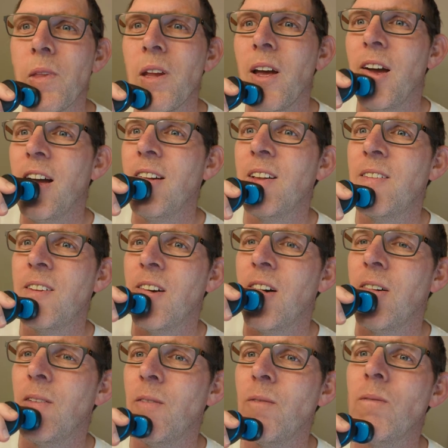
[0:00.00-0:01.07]
And
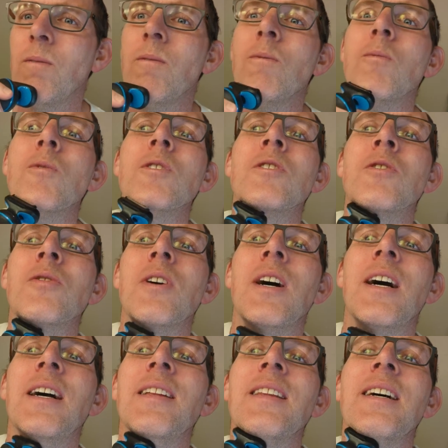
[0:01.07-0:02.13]
so we're
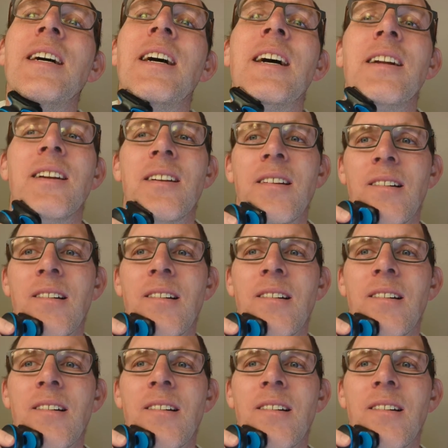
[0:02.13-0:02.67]
trying that.